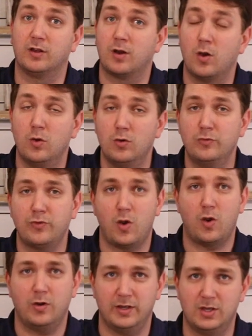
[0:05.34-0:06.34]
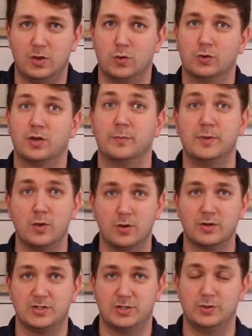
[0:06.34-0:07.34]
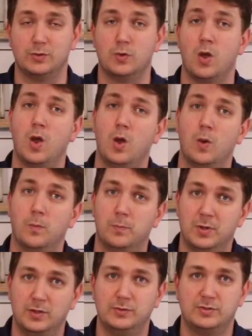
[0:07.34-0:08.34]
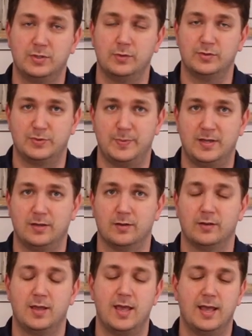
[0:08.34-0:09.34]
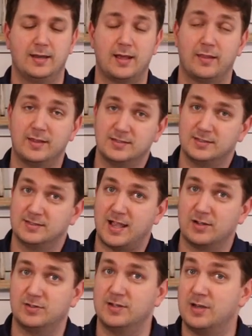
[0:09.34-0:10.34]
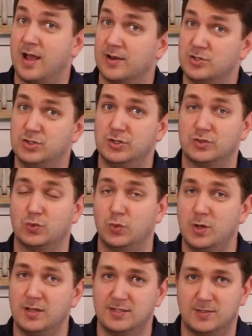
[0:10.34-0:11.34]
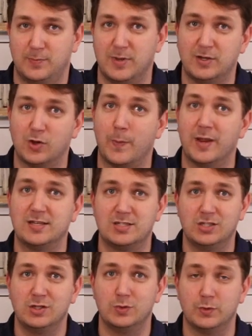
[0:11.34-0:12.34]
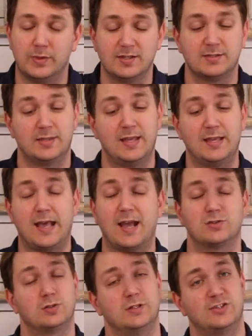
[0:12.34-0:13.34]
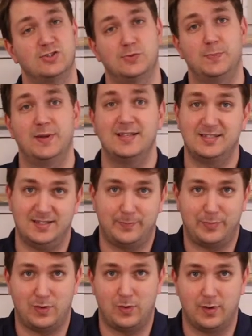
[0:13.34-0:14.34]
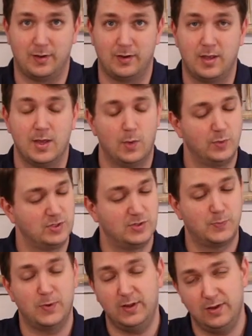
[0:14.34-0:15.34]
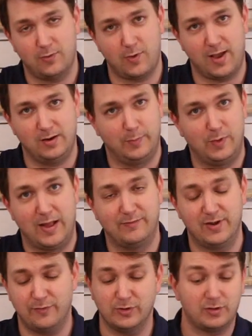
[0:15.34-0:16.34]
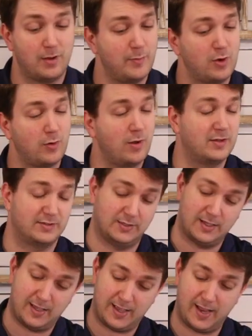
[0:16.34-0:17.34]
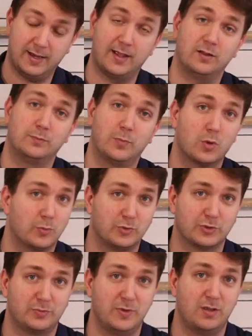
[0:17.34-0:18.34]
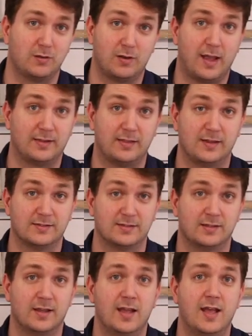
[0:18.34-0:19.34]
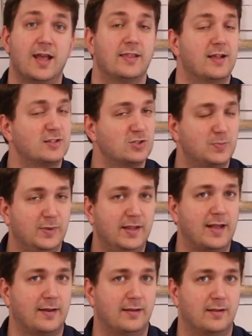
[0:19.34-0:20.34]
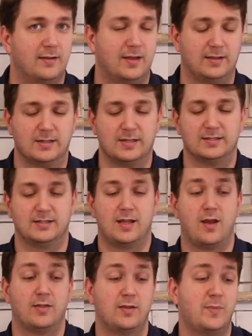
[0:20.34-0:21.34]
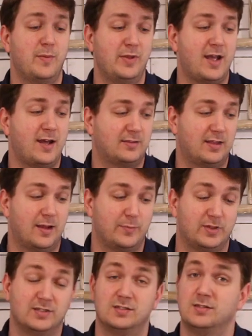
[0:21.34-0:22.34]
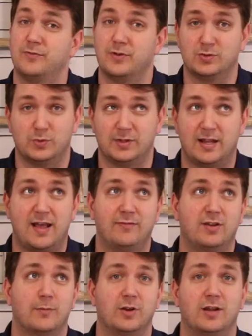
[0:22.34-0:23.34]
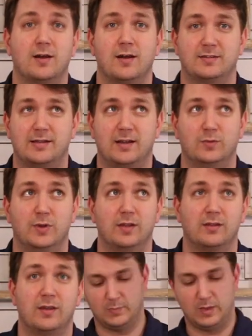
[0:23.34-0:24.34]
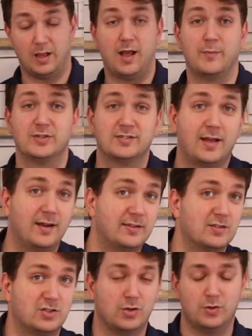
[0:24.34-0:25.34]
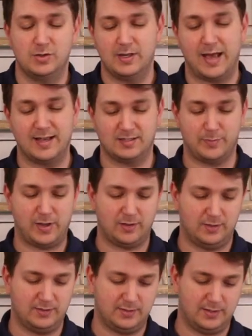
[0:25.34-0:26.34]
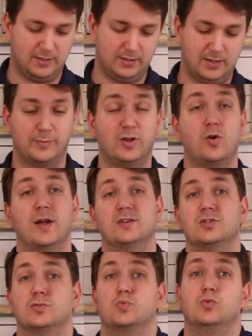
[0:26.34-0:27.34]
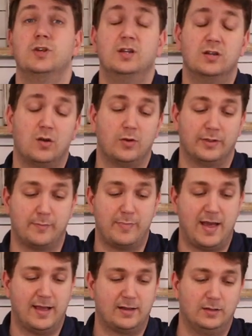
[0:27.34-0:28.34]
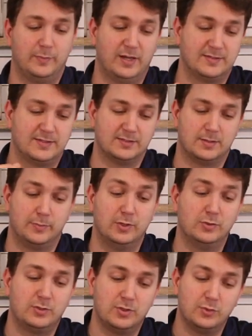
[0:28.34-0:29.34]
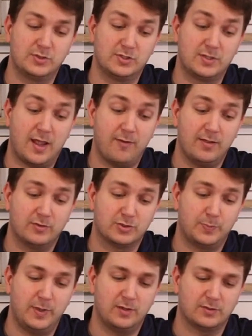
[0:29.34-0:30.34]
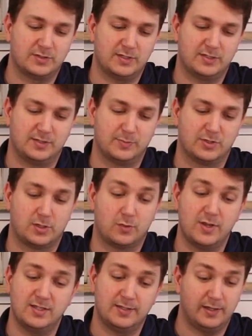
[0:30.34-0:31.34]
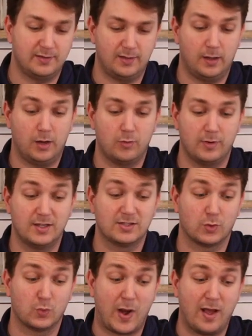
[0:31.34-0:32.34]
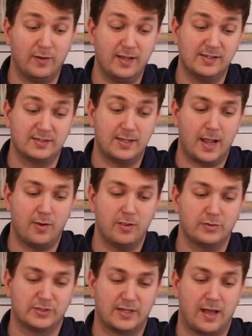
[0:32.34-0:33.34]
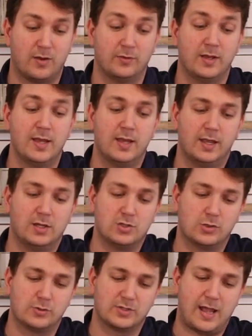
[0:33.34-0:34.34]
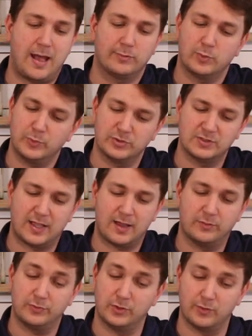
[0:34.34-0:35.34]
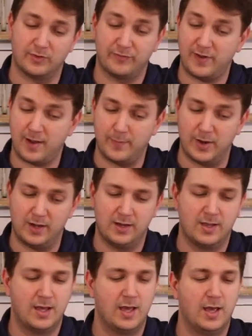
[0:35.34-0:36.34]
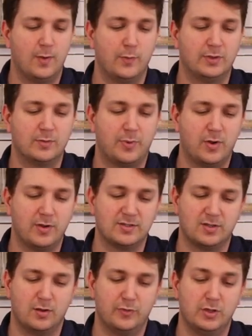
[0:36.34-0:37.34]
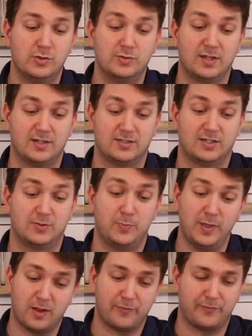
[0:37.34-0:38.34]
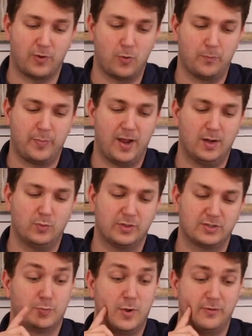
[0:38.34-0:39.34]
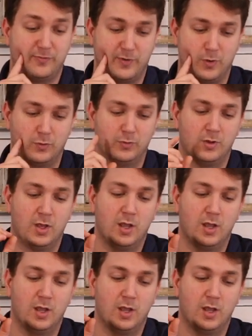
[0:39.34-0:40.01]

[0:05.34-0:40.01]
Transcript: Kove Audio Commuter 2 Bluetooth speaker. Now this is actually not just one speaker, but two. This thing actually splits apart, which is pretty incredible. I've never come across a handheld portable speaker like this that split like this. Now they may be out there, but this is the first one that I've come into contact with. I'm excited to show you guys about this thing. Let me go ahead and just read on the back a little bit. It says the Bluetooth stereo speaker system's 360 degree surrounding stereo sound ensures optimal sound for your environment. When the party's over, use it as a speakerphone paired with a smartphone.